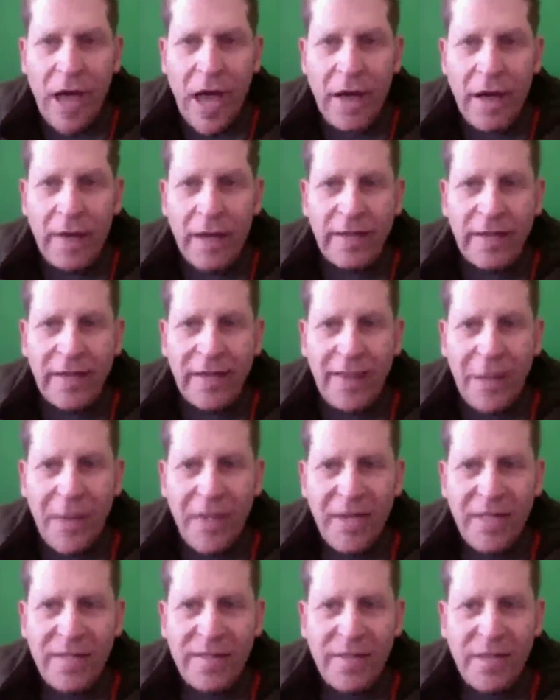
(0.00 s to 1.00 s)
And the
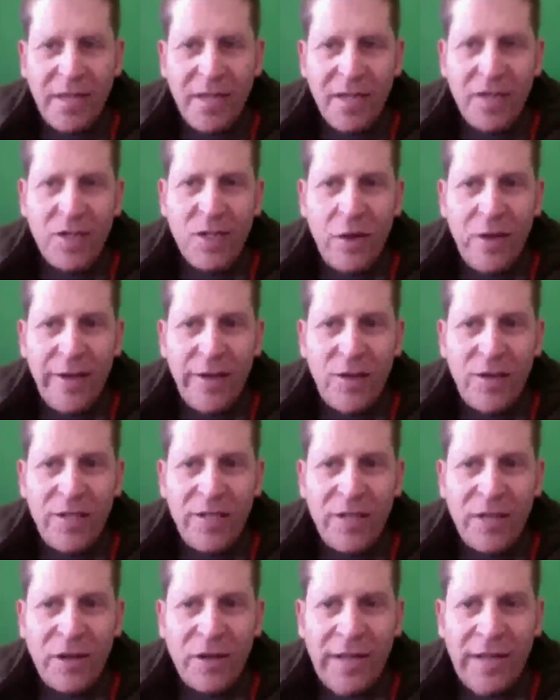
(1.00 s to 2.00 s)
timing's so
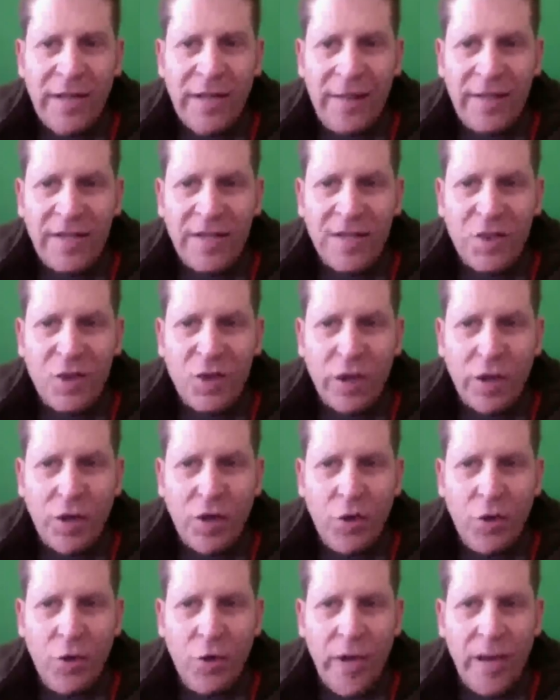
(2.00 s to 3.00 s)
interesting because I've just
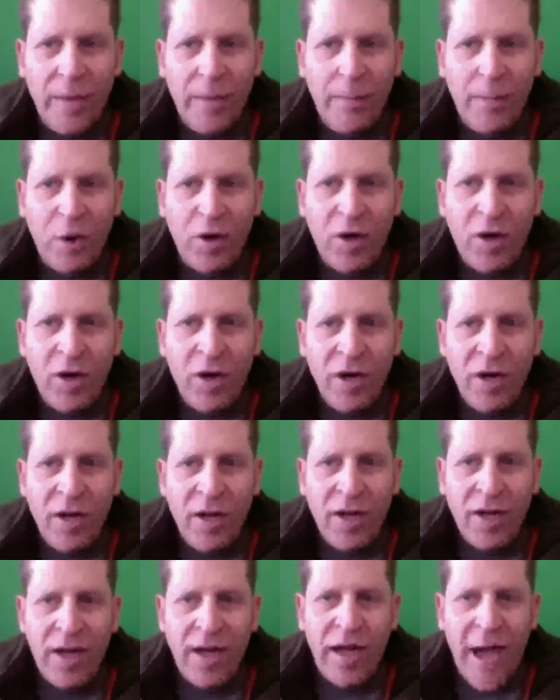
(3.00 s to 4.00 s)
started to read a book
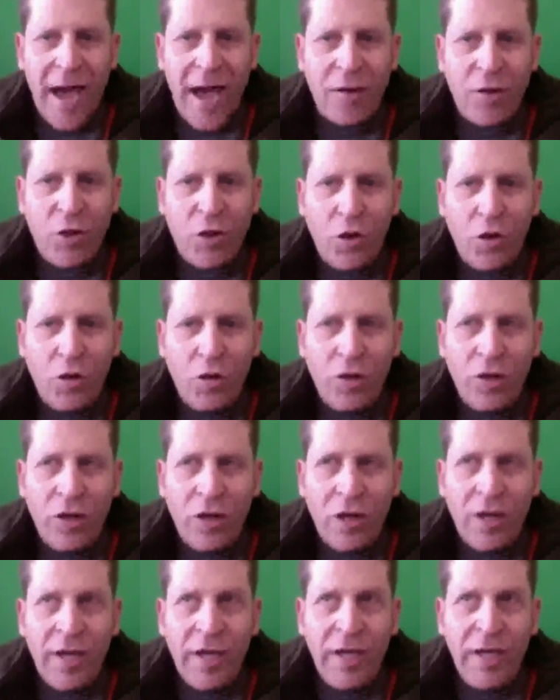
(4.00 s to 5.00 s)
now
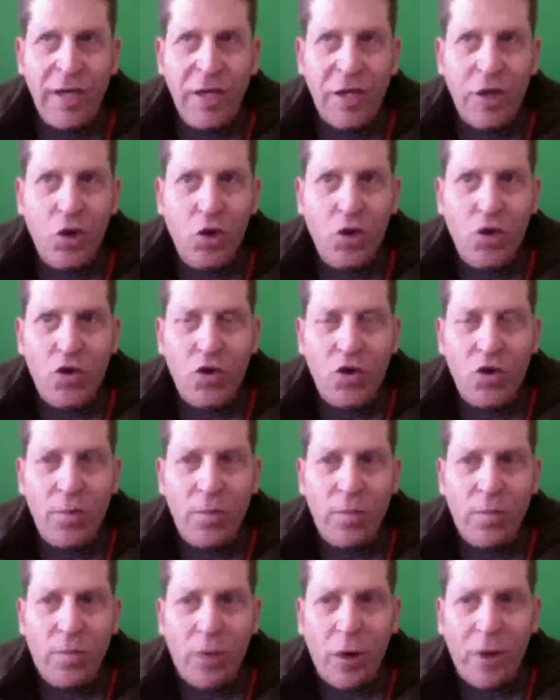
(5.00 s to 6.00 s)
called Huge
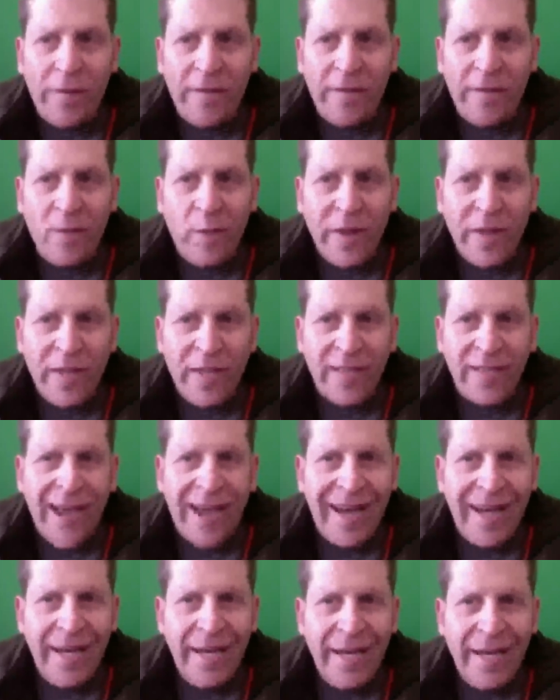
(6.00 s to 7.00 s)
Profits with a
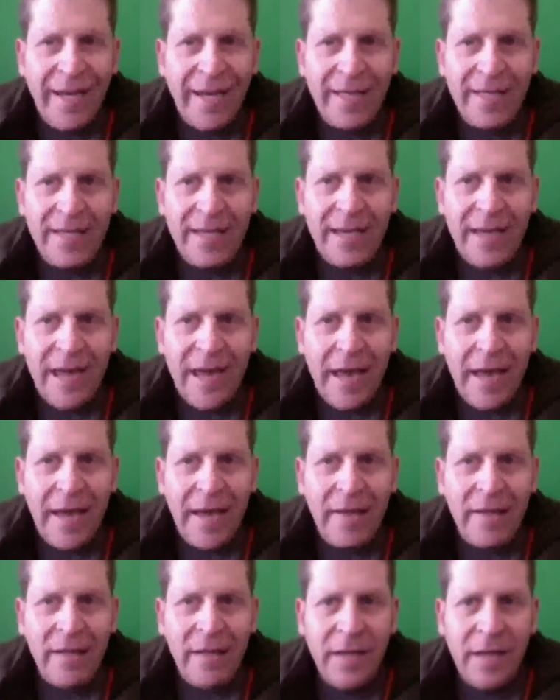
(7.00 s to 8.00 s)
Tiny List.
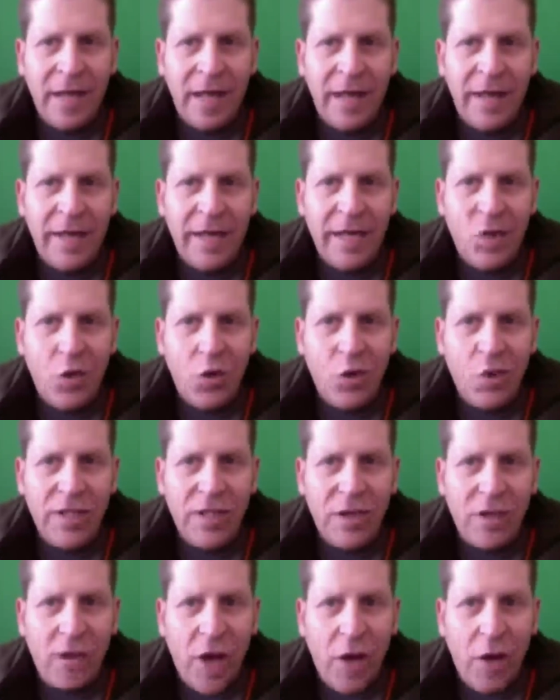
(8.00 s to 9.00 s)
And I think yours
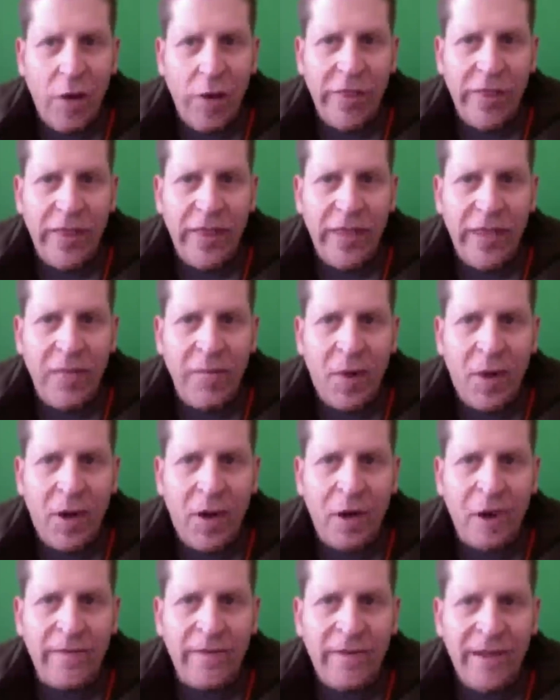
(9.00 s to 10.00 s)
is on the whole theme
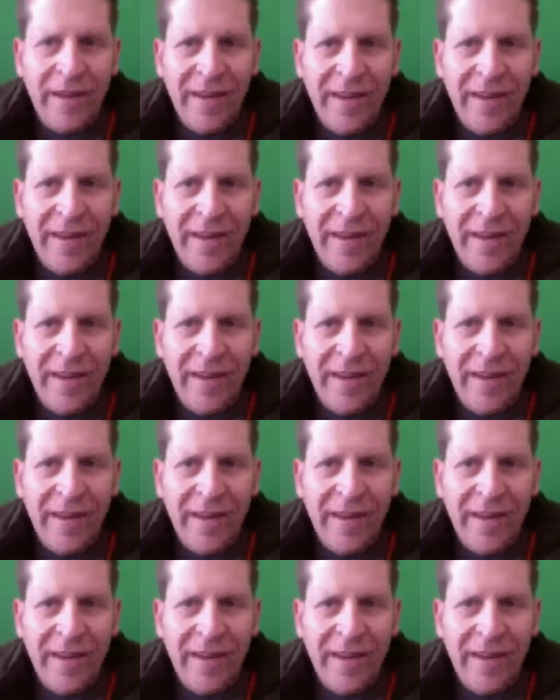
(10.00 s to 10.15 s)
of,